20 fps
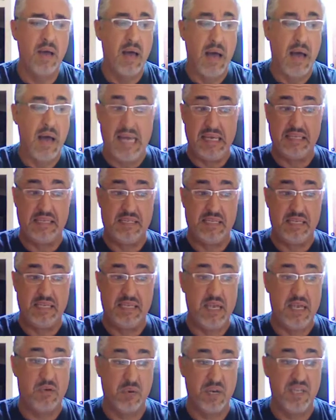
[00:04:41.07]
I see
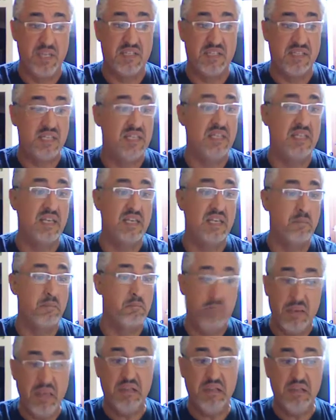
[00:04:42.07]
a great city
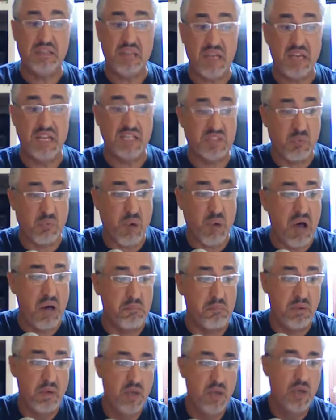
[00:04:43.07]
built on a
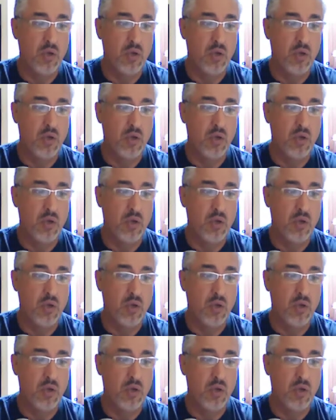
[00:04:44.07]
swamp.